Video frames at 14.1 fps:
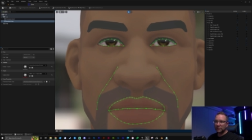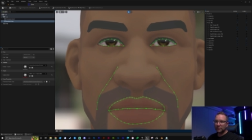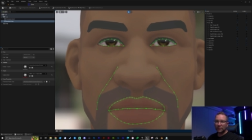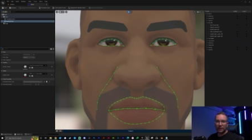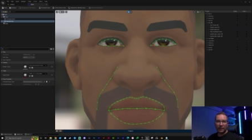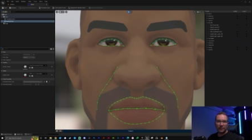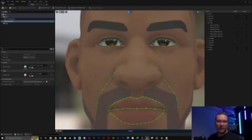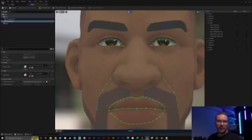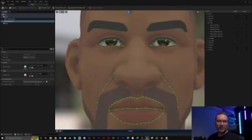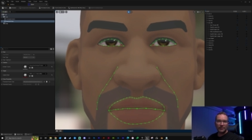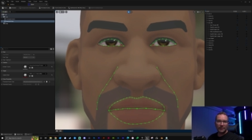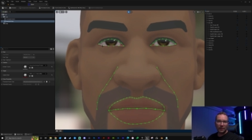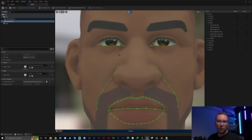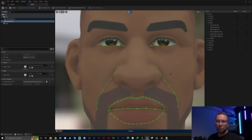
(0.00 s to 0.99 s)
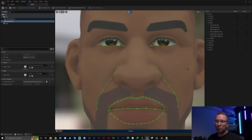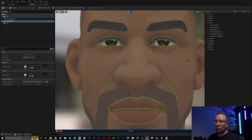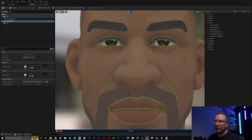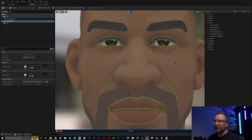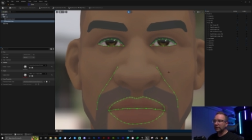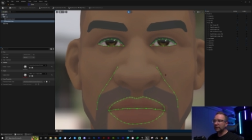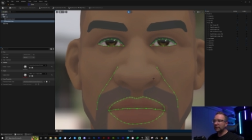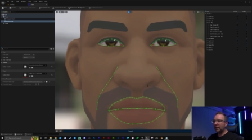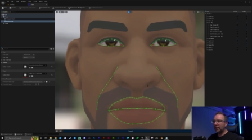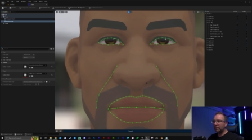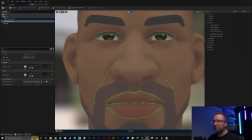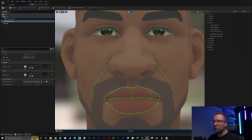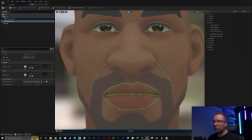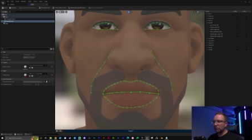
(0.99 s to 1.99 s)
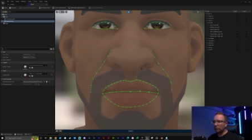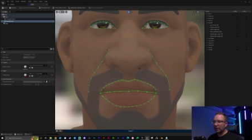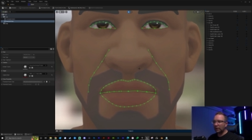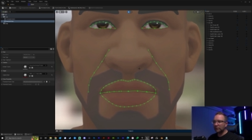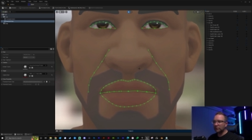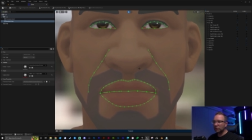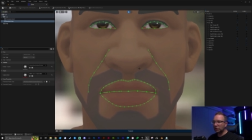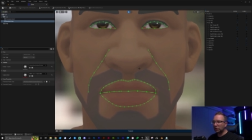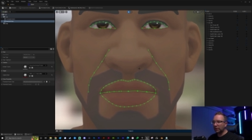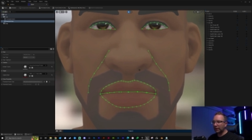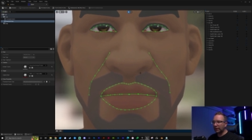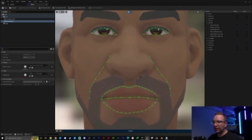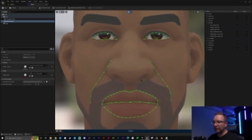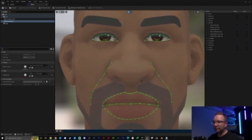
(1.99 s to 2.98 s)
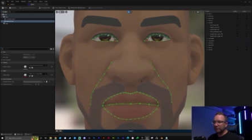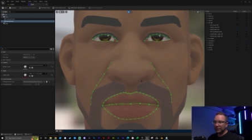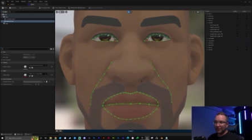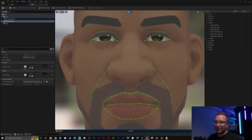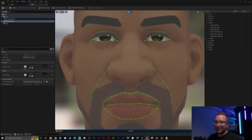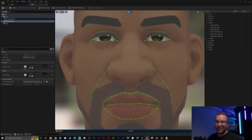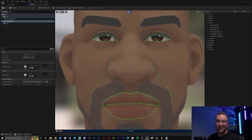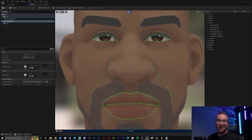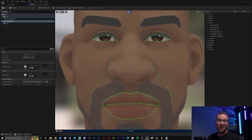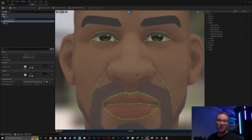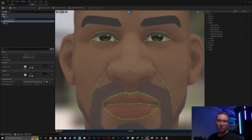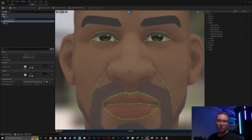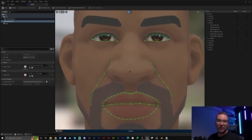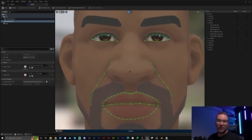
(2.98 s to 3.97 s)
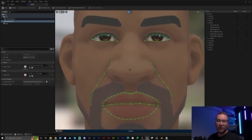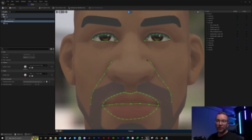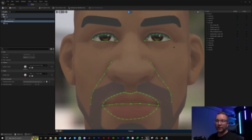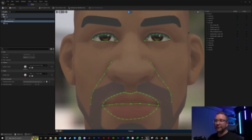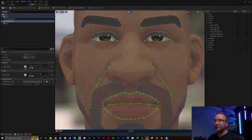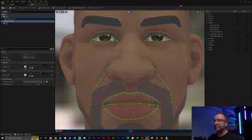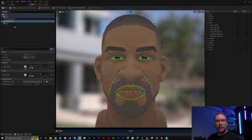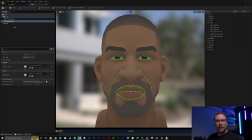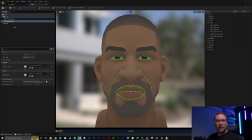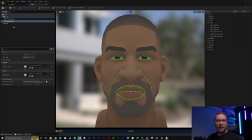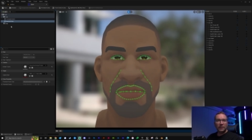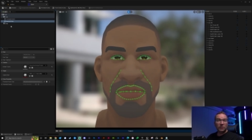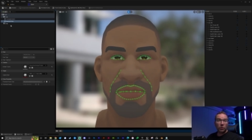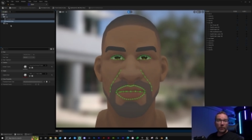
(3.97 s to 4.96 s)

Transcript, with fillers: select a single point and move it around to your liking. This looks pretty good. Let's go